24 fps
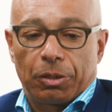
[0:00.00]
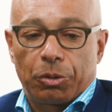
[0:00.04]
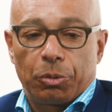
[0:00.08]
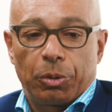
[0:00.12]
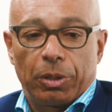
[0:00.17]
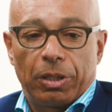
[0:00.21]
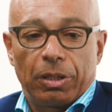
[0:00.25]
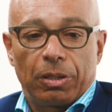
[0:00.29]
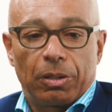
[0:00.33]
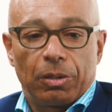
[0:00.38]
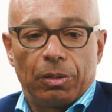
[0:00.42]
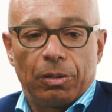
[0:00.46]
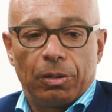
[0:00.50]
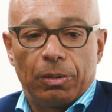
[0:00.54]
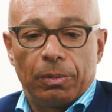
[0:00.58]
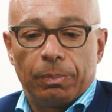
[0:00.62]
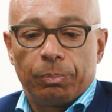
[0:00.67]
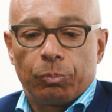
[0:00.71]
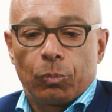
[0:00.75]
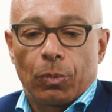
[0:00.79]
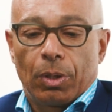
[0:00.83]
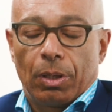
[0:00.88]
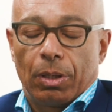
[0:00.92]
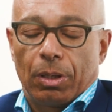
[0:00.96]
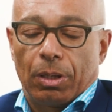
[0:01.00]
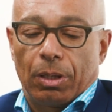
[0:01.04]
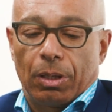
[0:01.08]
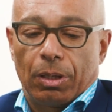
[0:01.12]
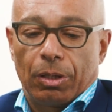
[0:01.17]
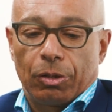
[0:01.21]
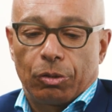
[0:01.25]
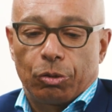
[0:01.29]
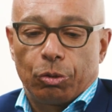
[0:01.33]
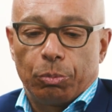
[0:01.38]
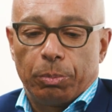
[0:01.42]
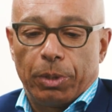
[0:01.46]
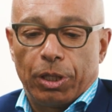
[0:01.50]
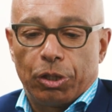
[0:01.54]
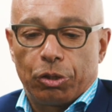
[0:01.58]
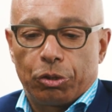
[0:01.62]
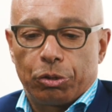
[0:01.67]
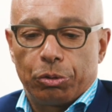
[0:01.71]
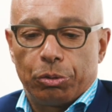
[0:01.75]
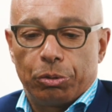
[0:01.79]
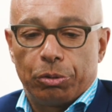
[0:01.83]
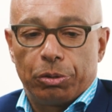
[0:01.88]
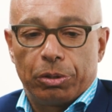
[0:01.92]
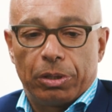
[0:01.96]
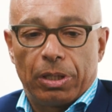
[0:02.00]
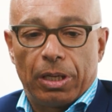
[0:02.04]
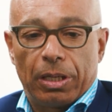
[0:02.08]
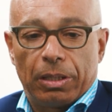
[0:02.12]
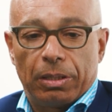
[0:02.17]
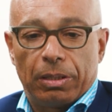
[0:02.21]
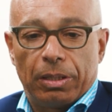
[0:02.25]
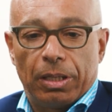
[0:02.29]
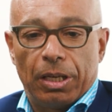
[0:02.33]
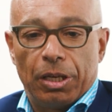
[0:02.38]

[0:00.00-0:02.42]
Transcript: critical to make sure that